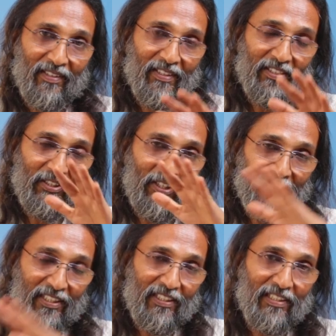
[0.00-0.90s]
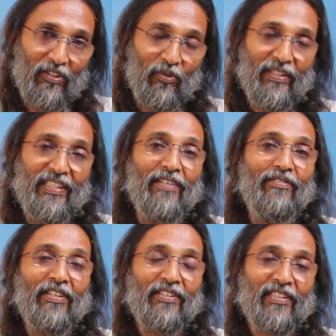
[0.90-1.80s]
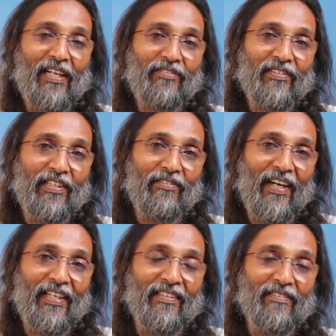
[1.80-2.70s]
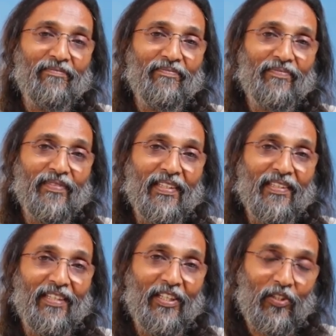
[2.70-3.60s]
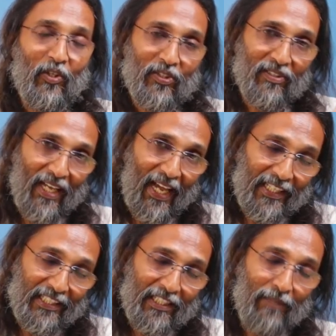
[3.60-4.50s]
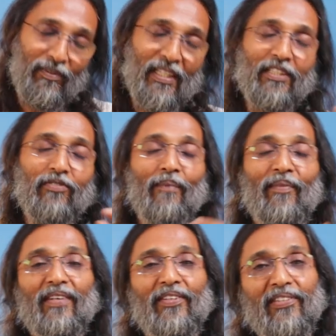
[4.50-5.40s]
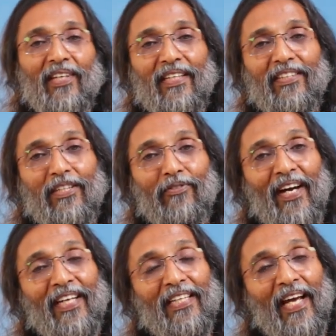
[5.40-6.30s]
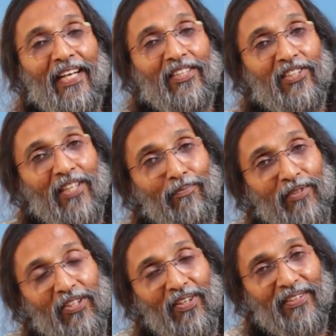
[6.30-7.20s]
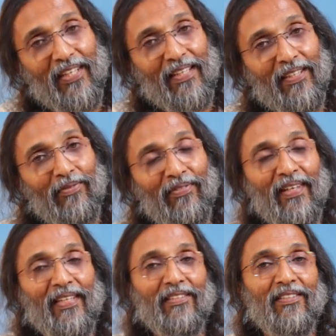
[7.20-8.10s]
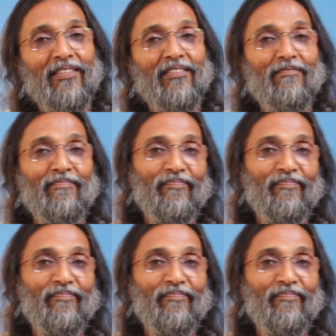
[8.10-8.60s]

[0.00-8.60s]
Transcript: It's not just you give yourself to the divine, there is also the acceptance from the other side. The divine accepts your sacrifice.